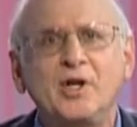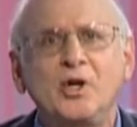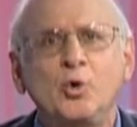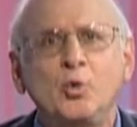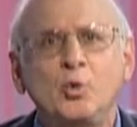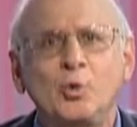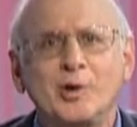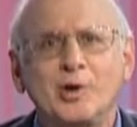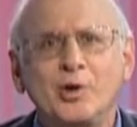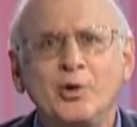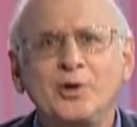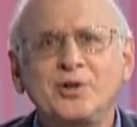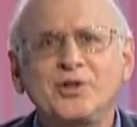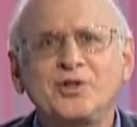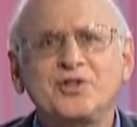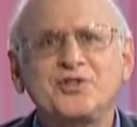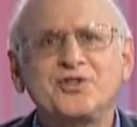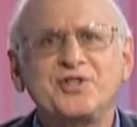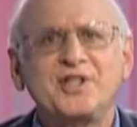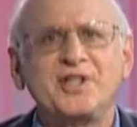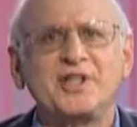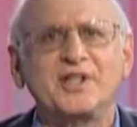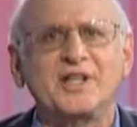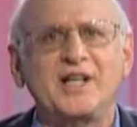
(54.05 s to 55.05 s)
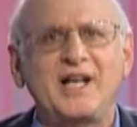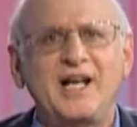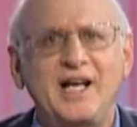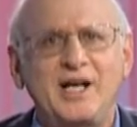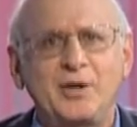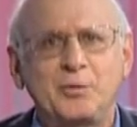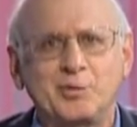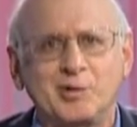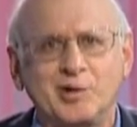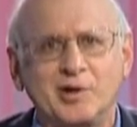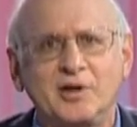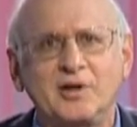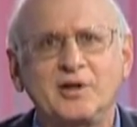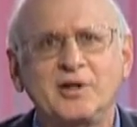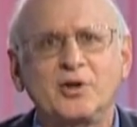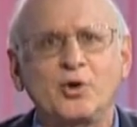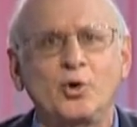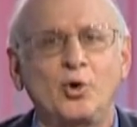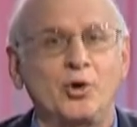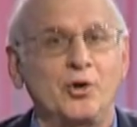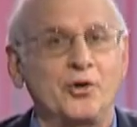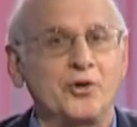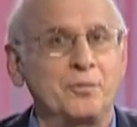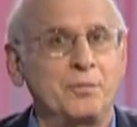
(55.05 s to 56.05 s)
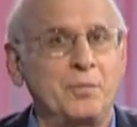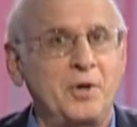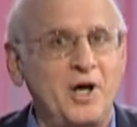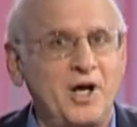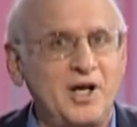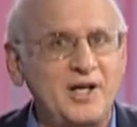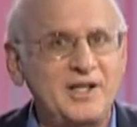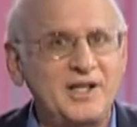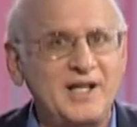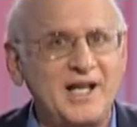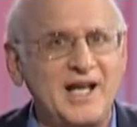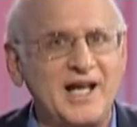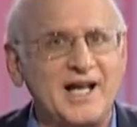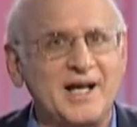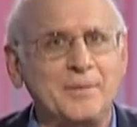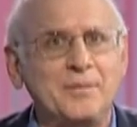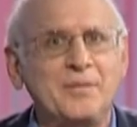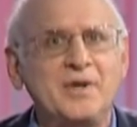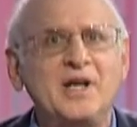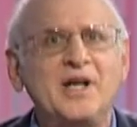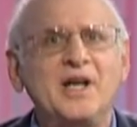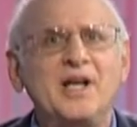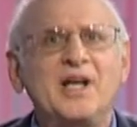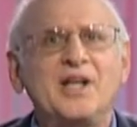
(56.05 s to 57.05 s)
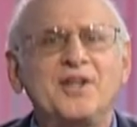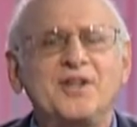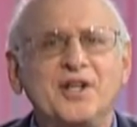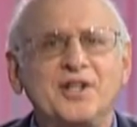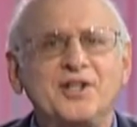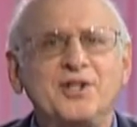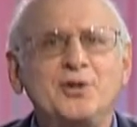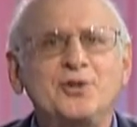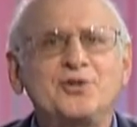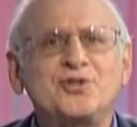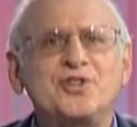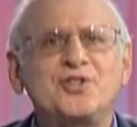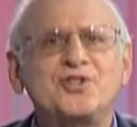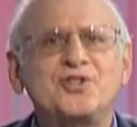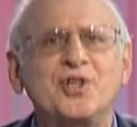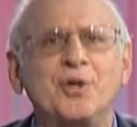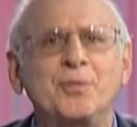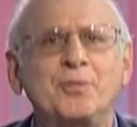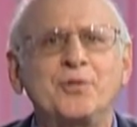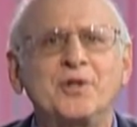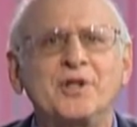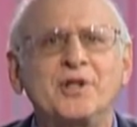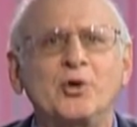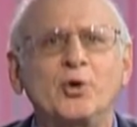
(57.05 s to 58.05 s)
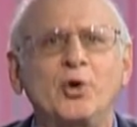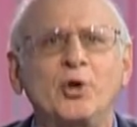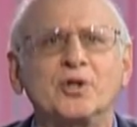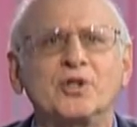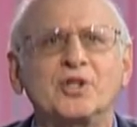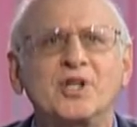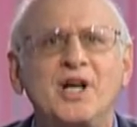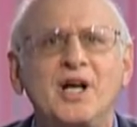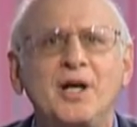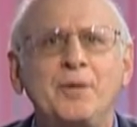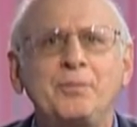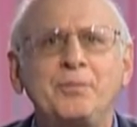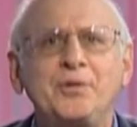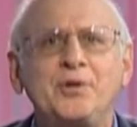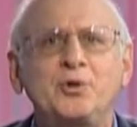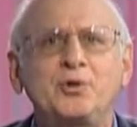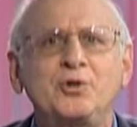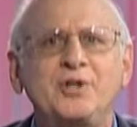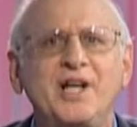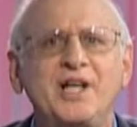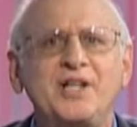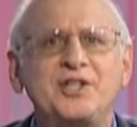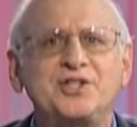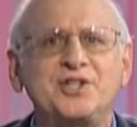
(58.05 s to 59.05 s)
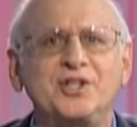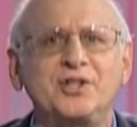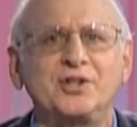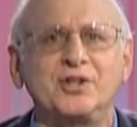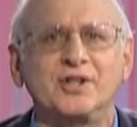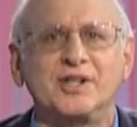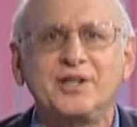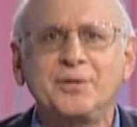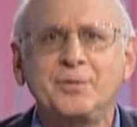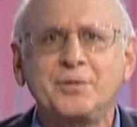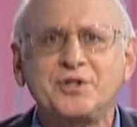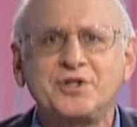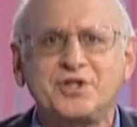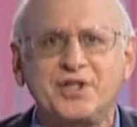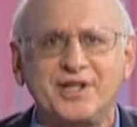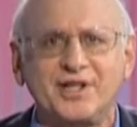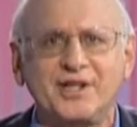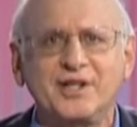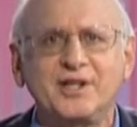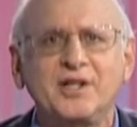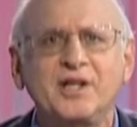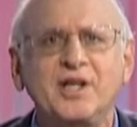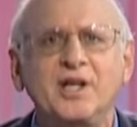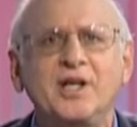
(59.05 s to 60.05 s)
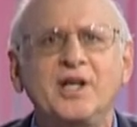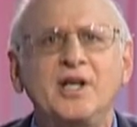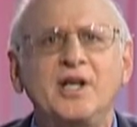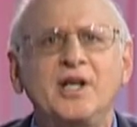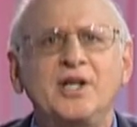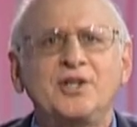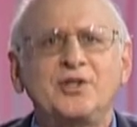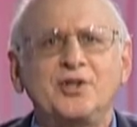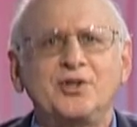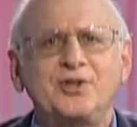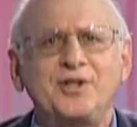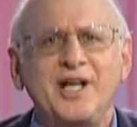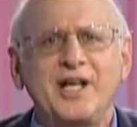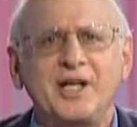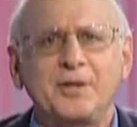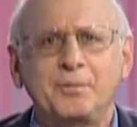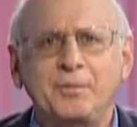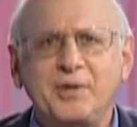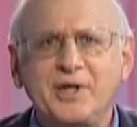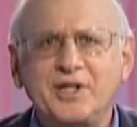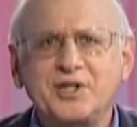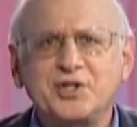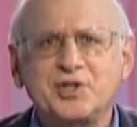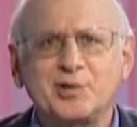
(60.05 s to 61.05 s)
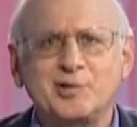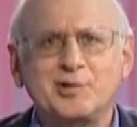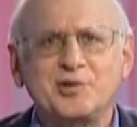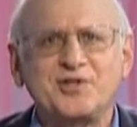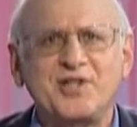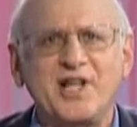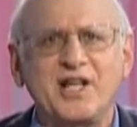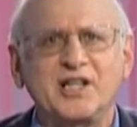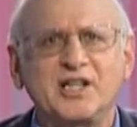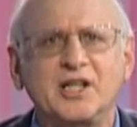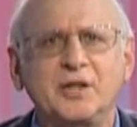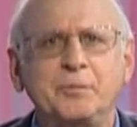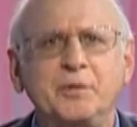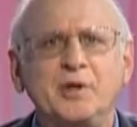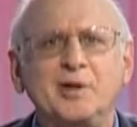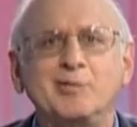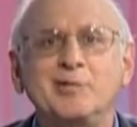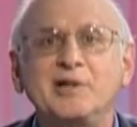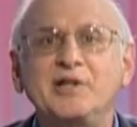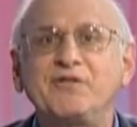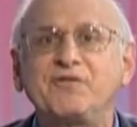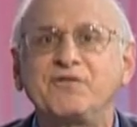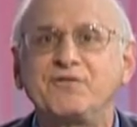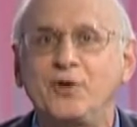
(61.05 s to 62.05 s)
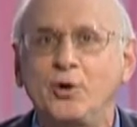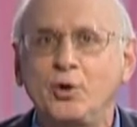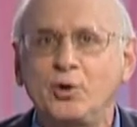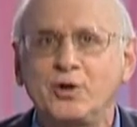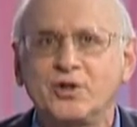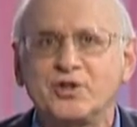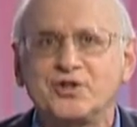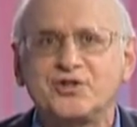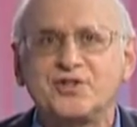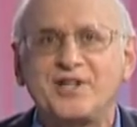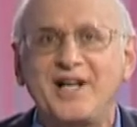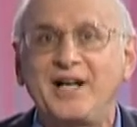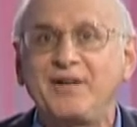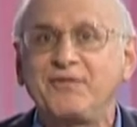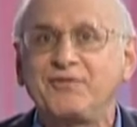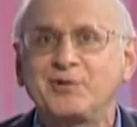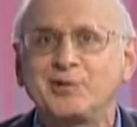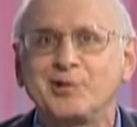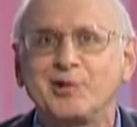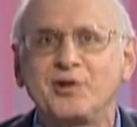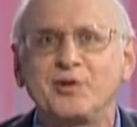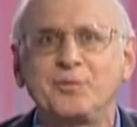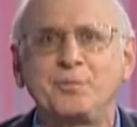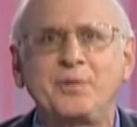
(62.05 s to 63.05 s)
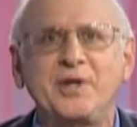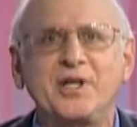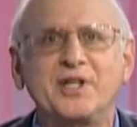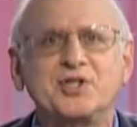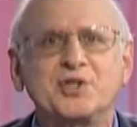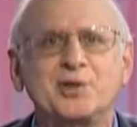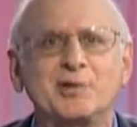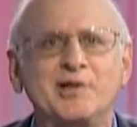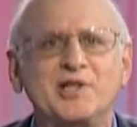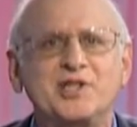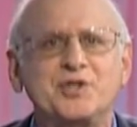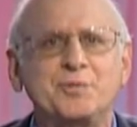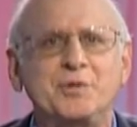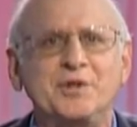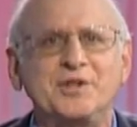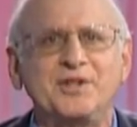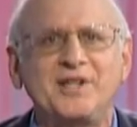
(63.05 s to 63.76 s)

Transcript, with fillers: We're going to see a camera called the PiCam that uses something called computational imaging to take pictures that can be refocused after the picture has been